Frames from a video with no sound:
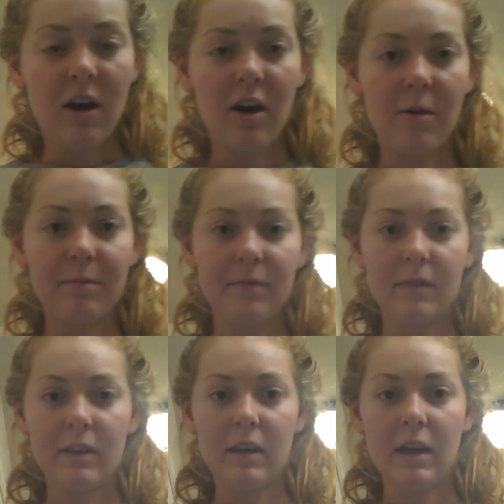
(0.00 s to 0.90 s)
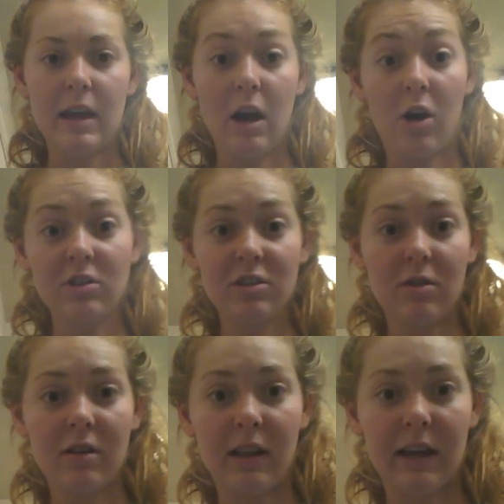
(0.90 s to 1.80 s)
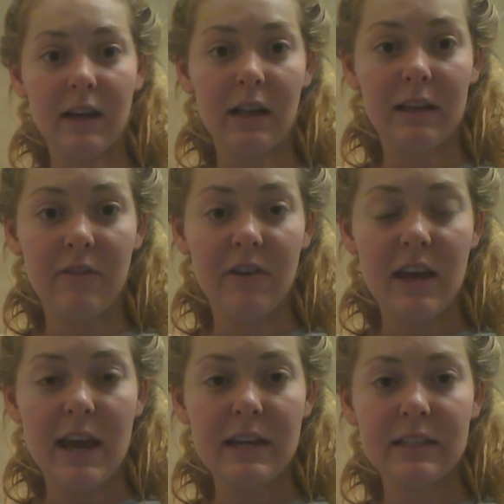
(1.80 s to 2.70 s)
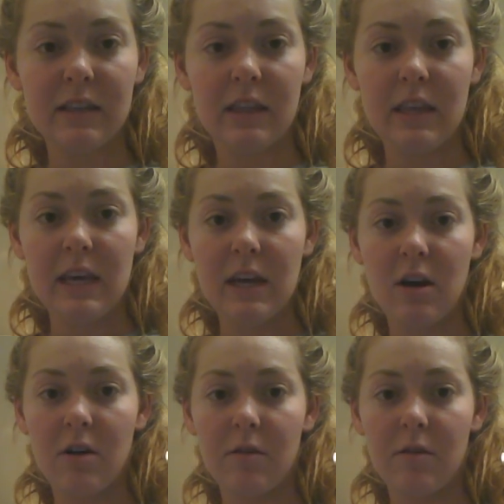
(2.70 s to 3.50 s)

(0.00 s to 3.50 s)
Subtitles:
and also like alleviate the